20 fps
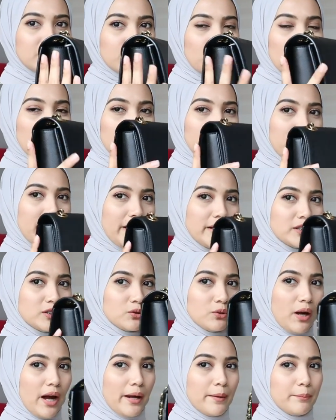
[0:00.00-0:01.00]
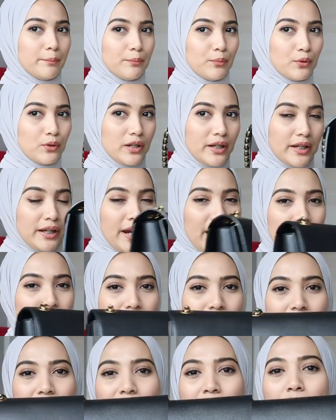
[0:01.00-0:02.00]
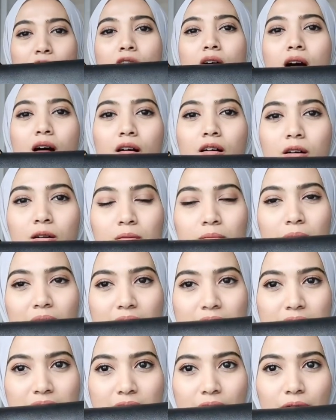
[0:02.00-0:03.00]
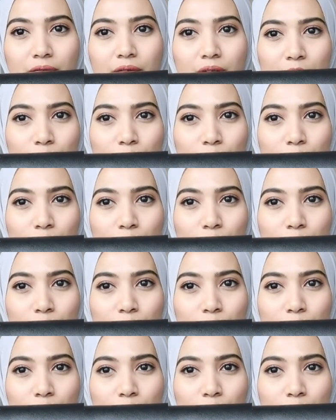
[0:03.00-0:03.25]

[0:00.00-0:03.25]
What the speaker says: small bag. So I boleh carry all my stuff